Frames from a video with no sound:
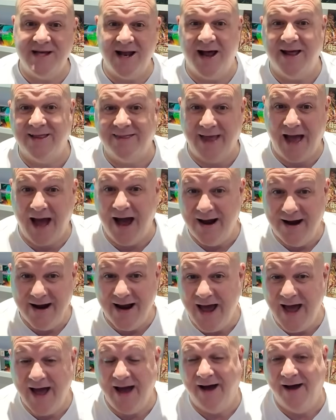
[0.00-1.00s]
of that down
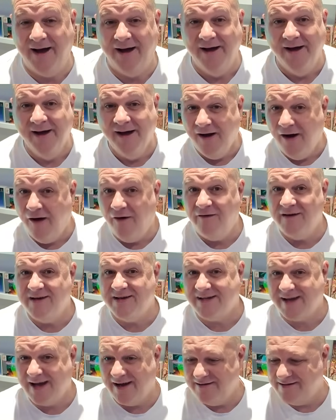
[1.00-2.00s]
now.
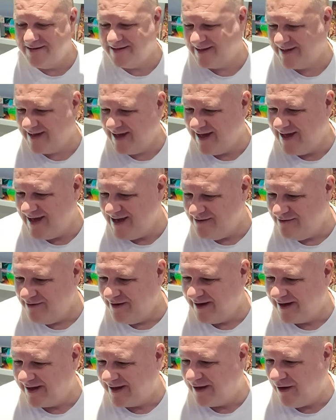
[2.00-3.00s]
Horace Goes Skiing.
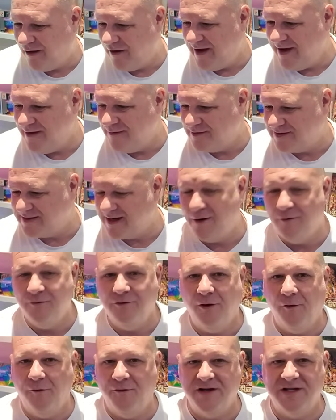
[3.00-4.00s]
What a guy he was. Old
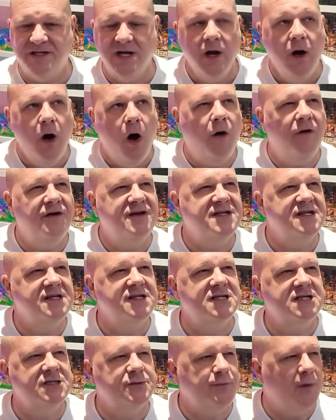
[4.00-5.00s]
Horace. Horace and
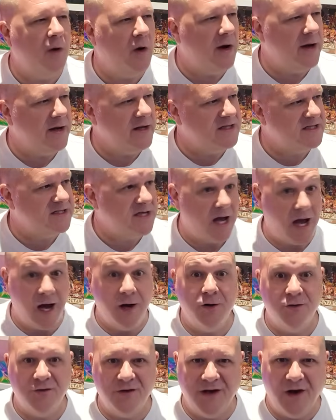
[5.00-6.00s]
the Spiders.
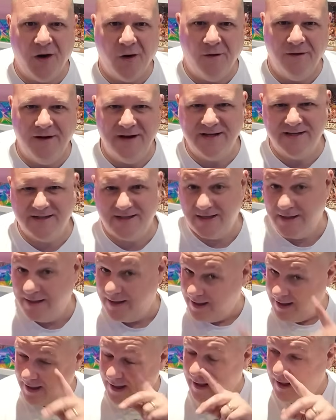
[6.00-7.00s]
Hungry Horace.
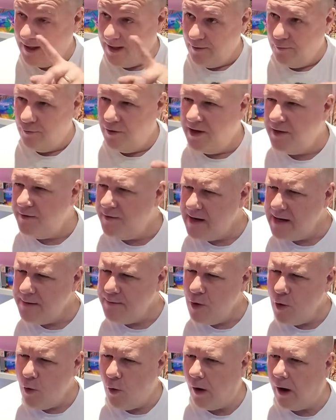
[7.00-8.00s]
Were there any
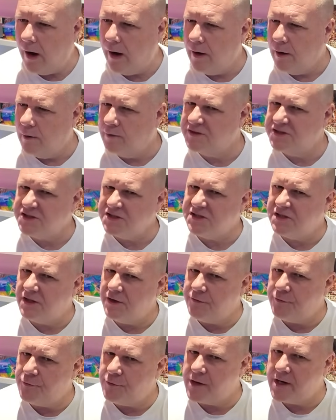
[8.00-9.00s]
more? Or just the
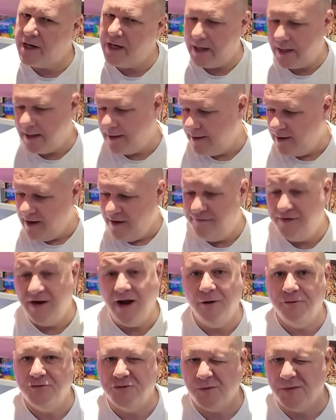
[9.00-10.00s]
3? If you
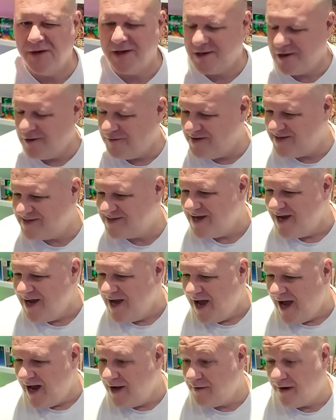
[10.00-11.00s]
know, drop in the comments.
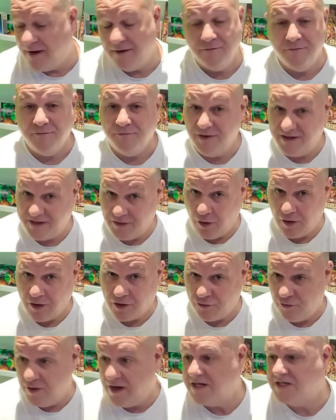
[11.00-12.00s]
Anyway, we
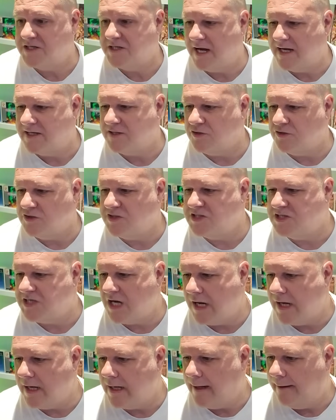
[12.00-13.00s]
digress, as I
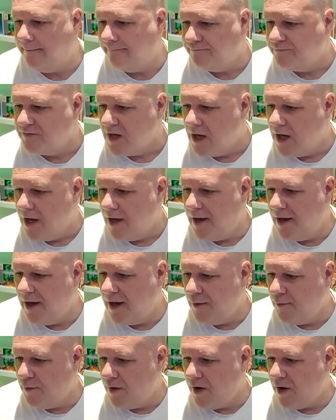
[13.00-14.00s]
say.
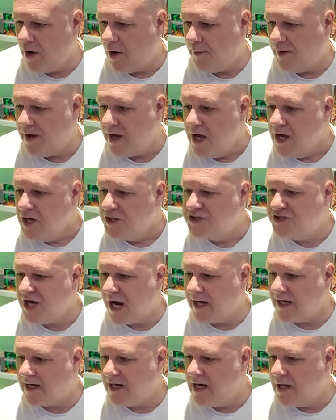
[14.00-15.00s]
Where are we?
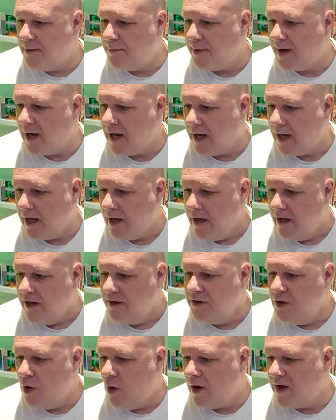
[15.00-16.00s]
Jack the Nipper.
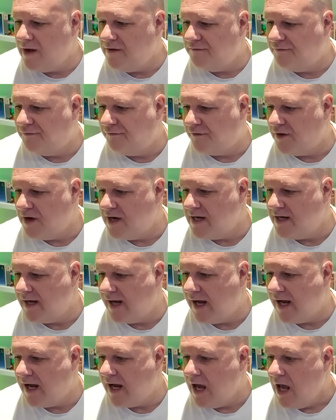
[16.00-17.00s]
Not in
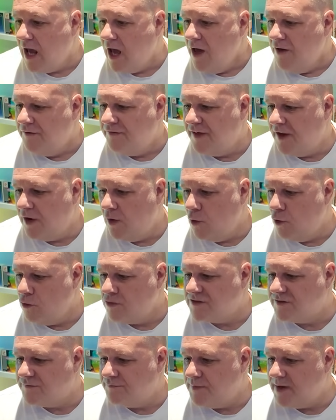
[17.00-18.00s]
3D. The
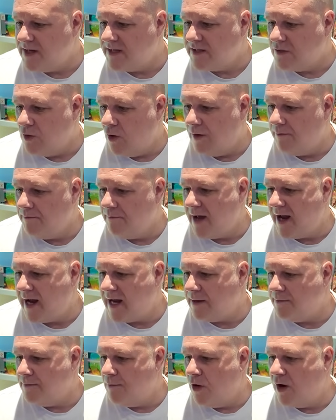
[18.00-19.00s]
Lords of Midnight.
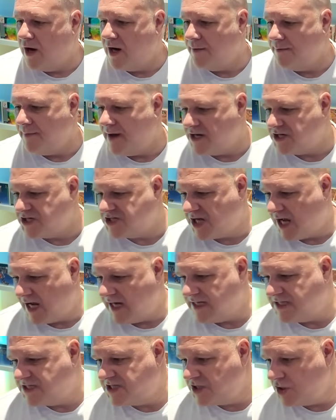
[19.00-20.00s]
Manic Miner. Match
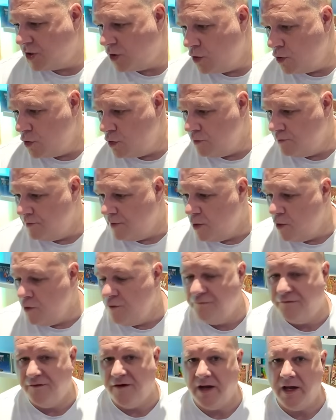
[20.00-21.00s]
Day 2.
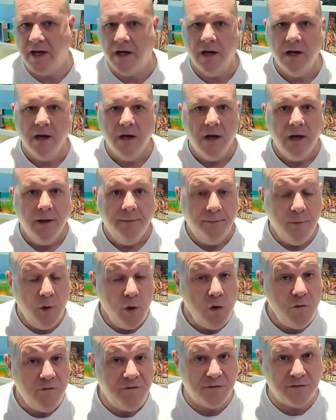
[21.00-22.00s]
Movie.
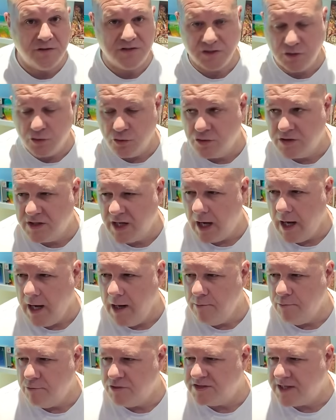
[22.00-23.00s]
Movie was a good
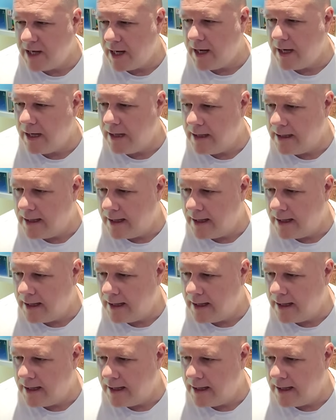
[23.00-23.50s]
game. Was that